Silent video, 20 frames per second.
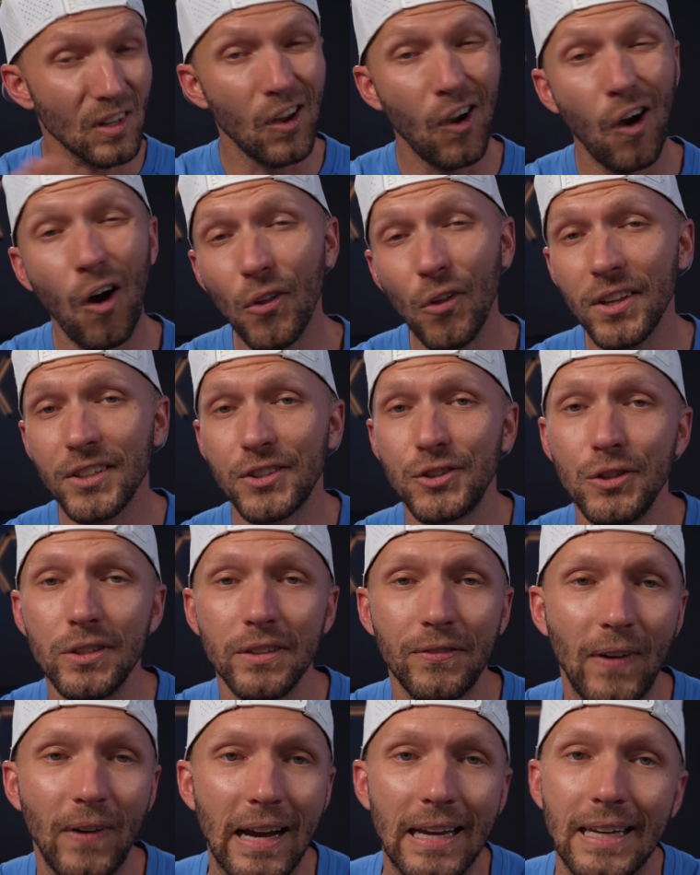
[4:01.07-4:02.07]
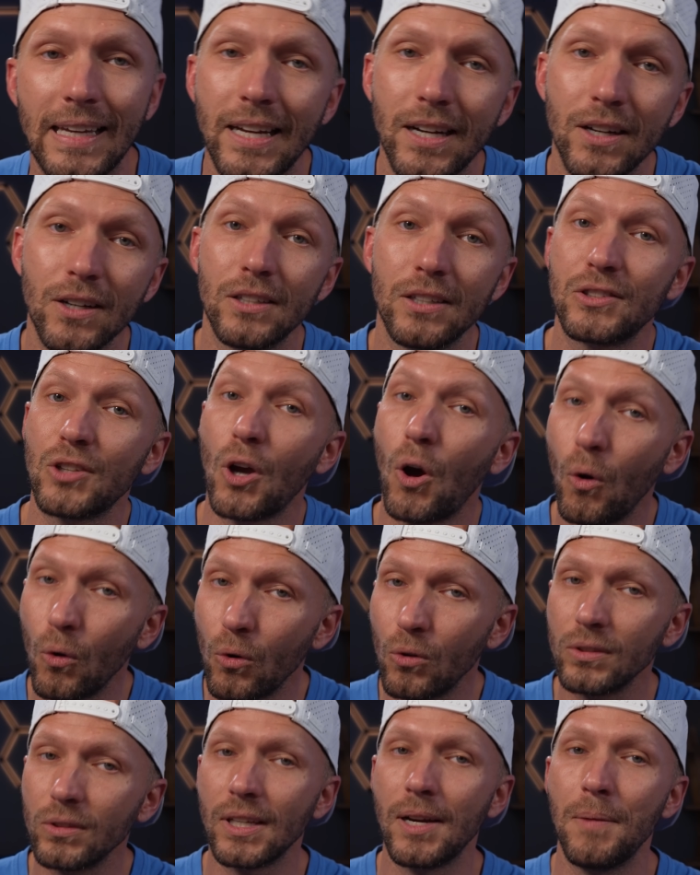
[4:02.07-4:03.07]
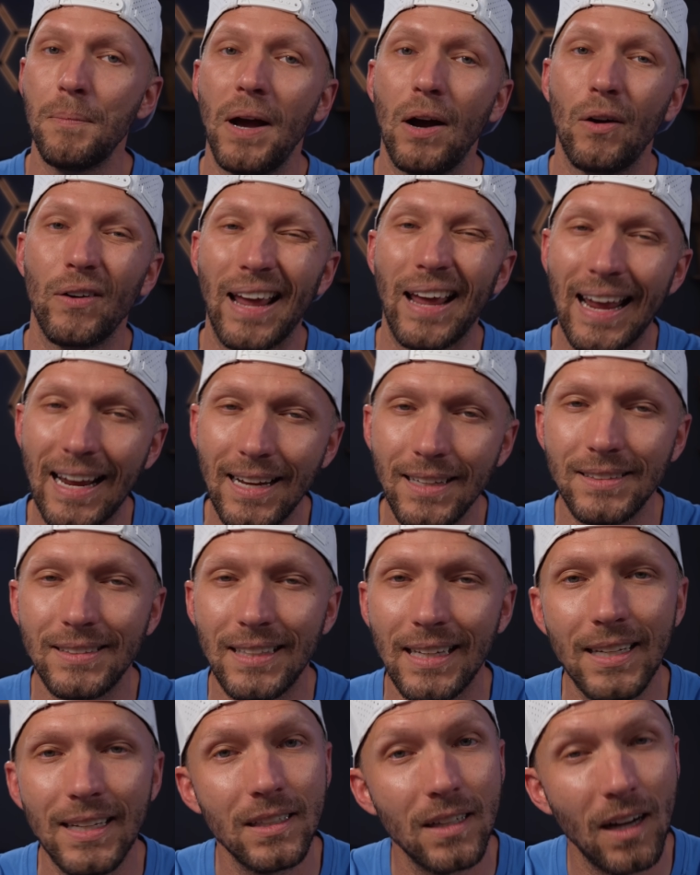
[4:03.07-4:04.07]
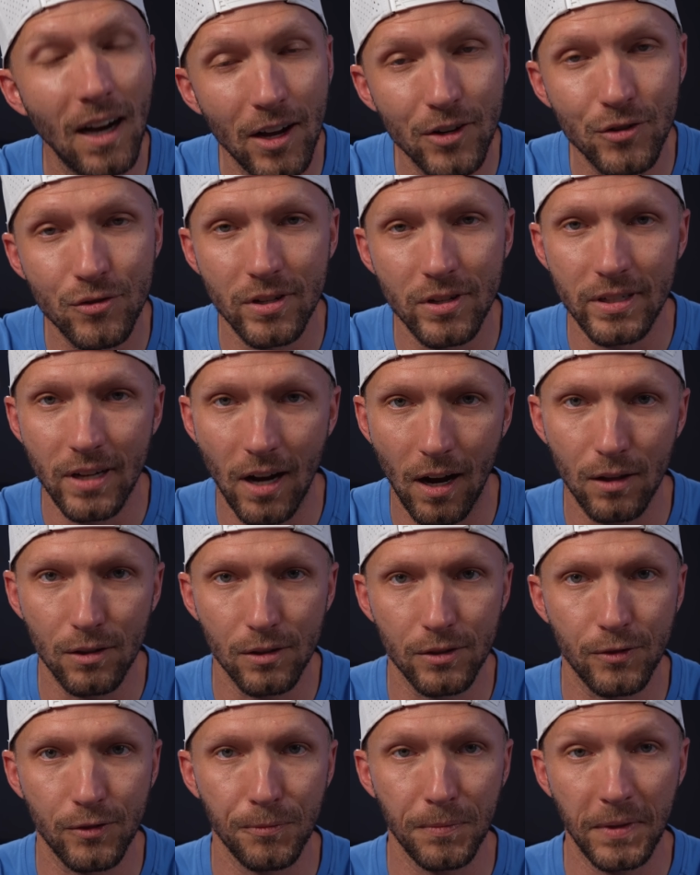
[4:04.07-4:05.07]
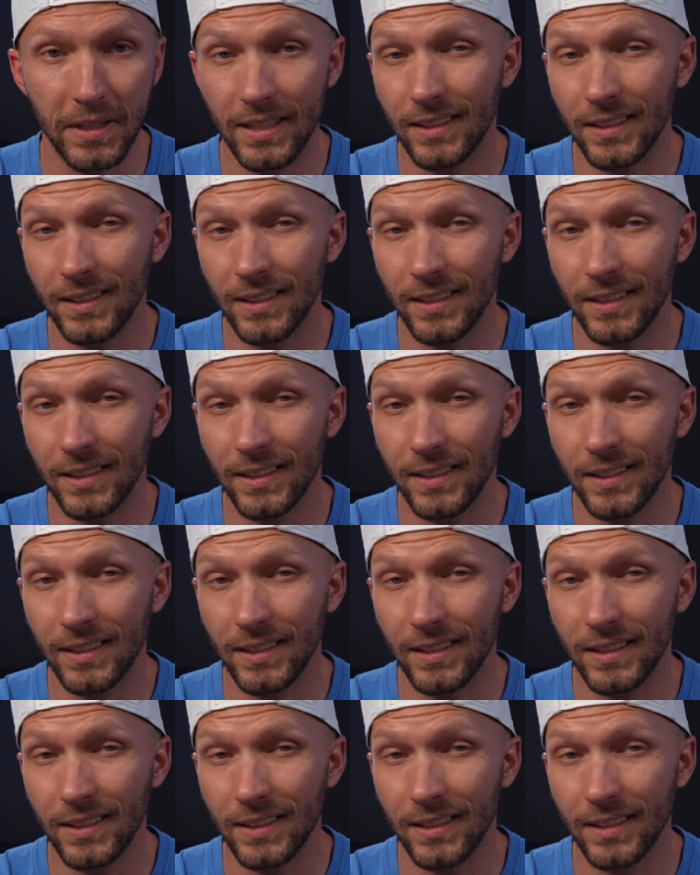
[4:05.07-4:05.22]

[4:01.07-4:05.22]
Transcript: All this UniFi gear totaled about $1,800 for me.